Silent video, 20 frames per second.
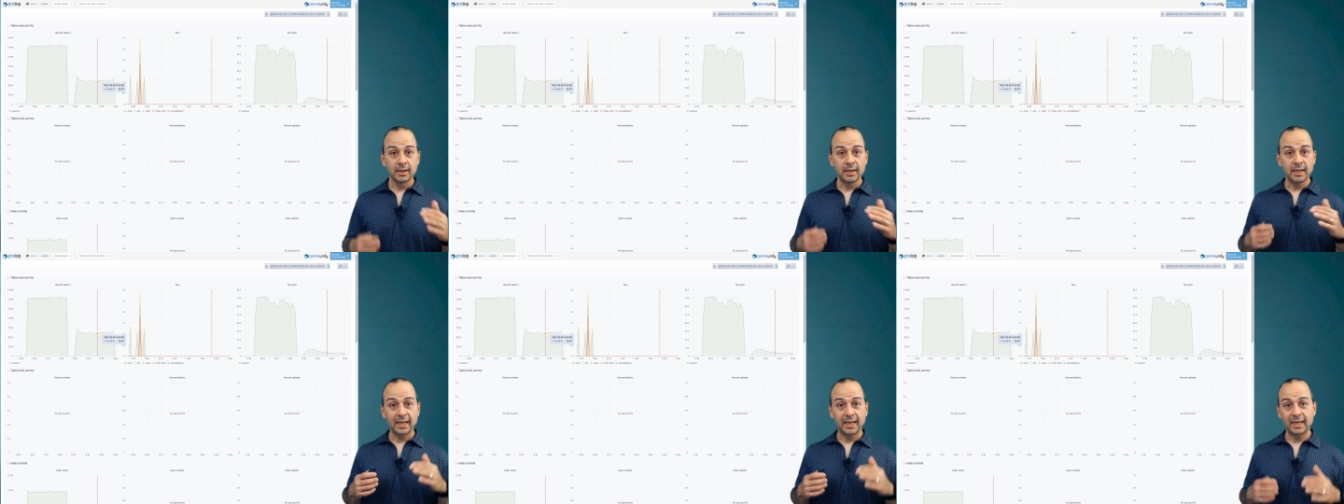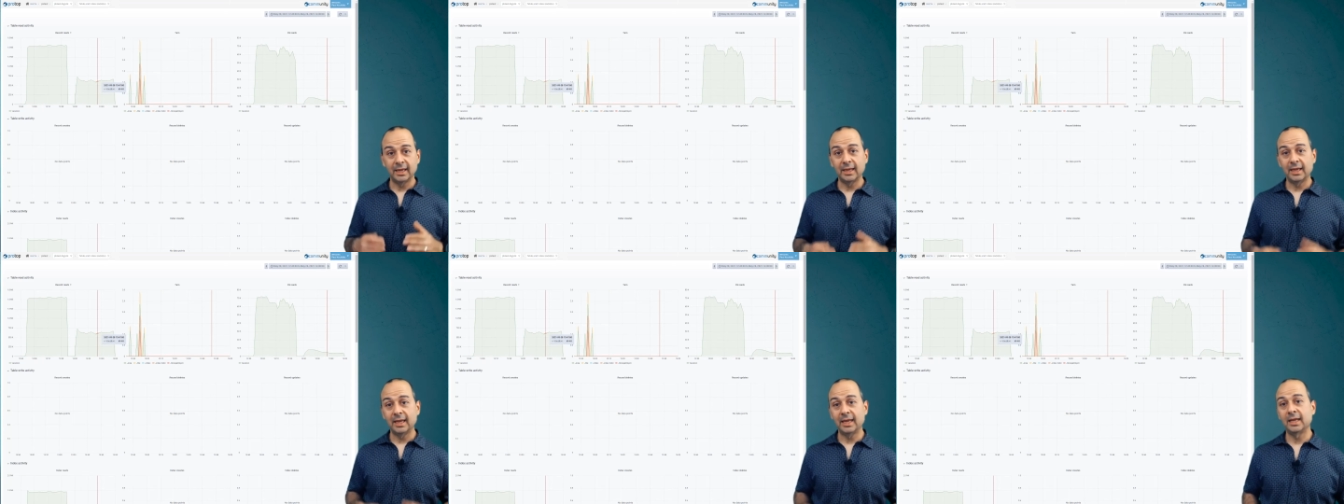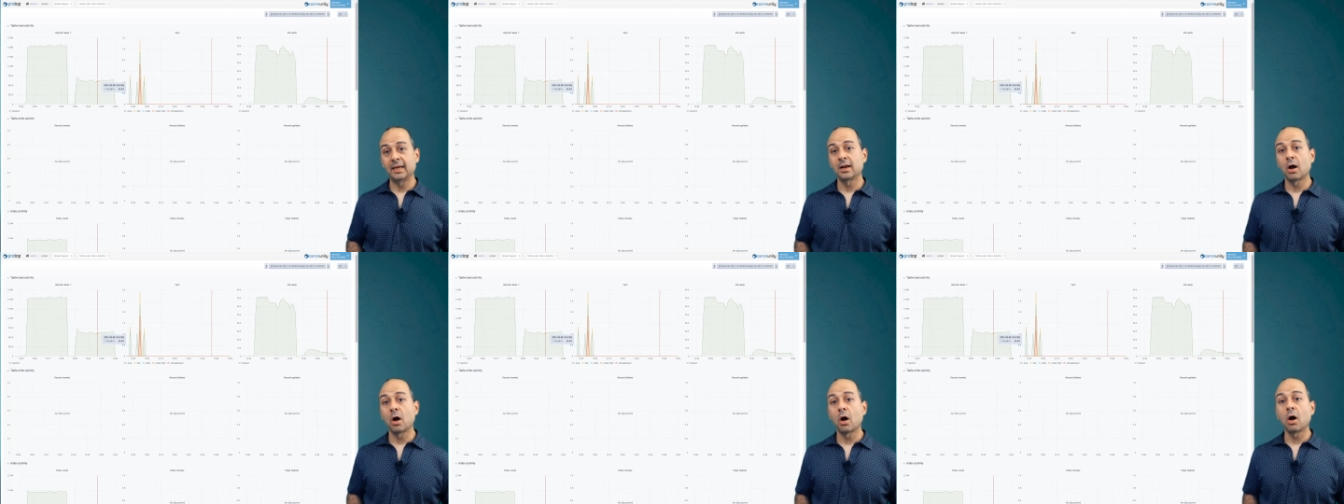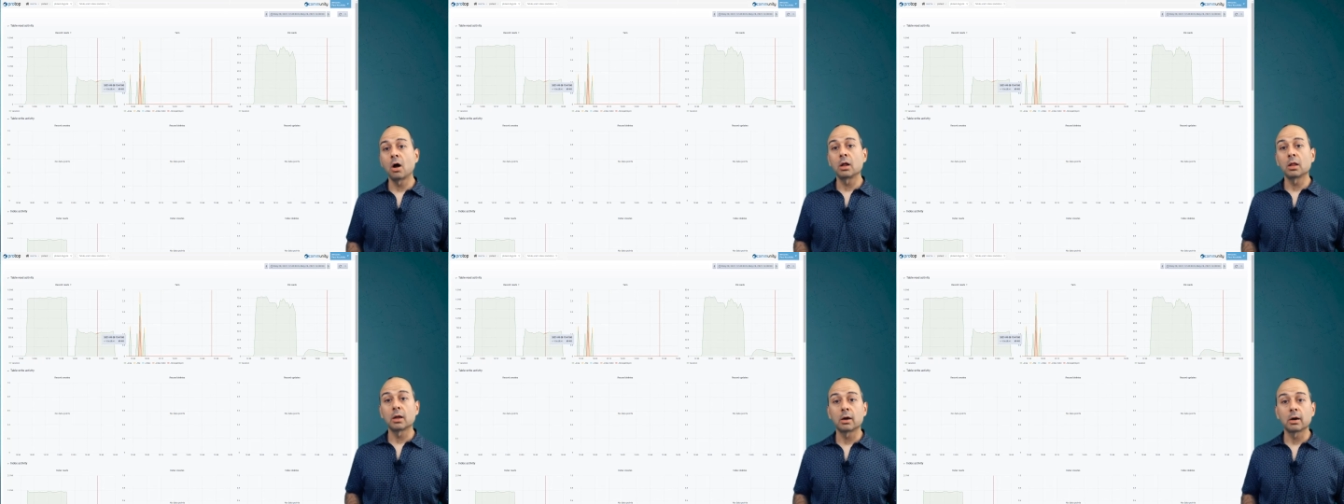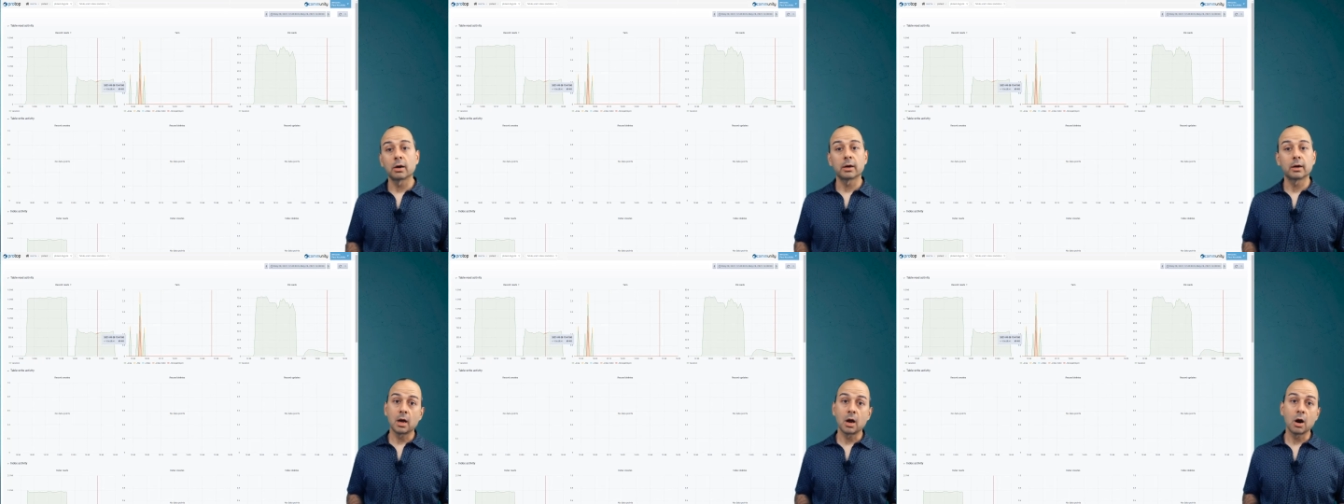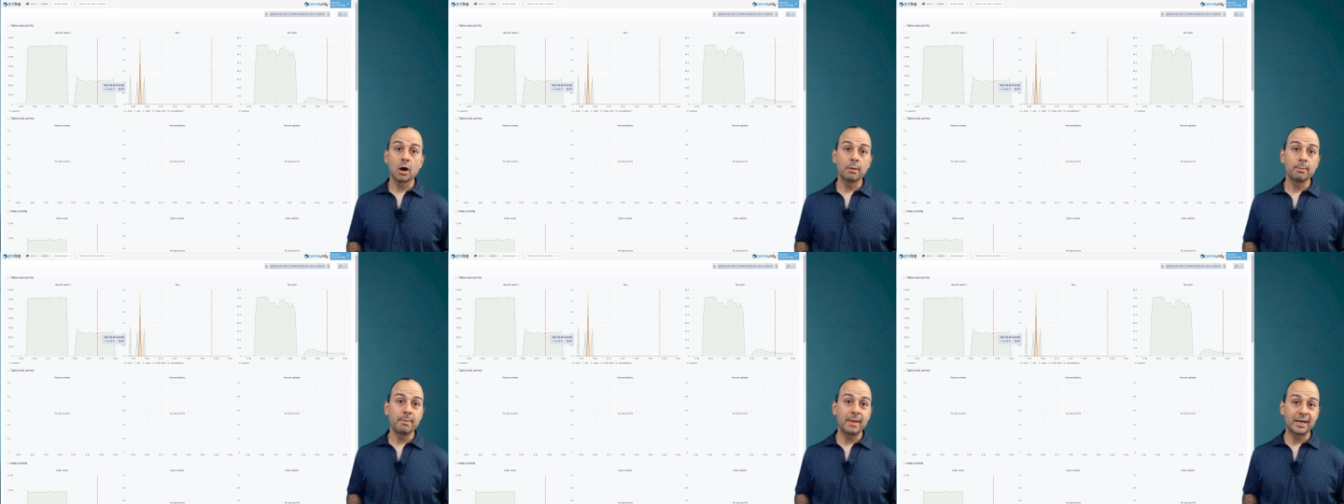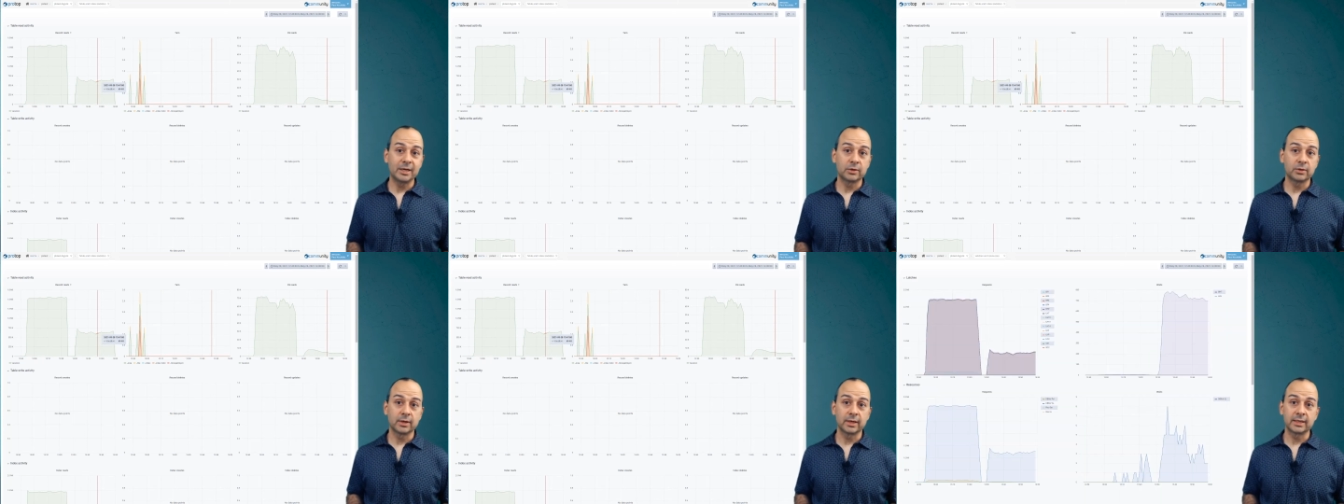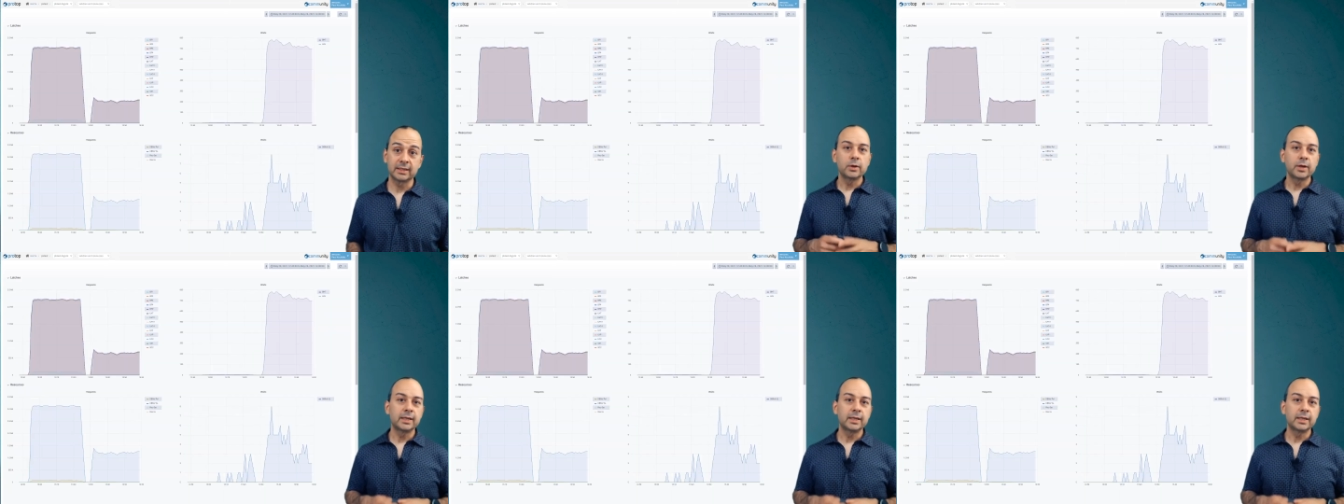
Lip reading: in all our metrics.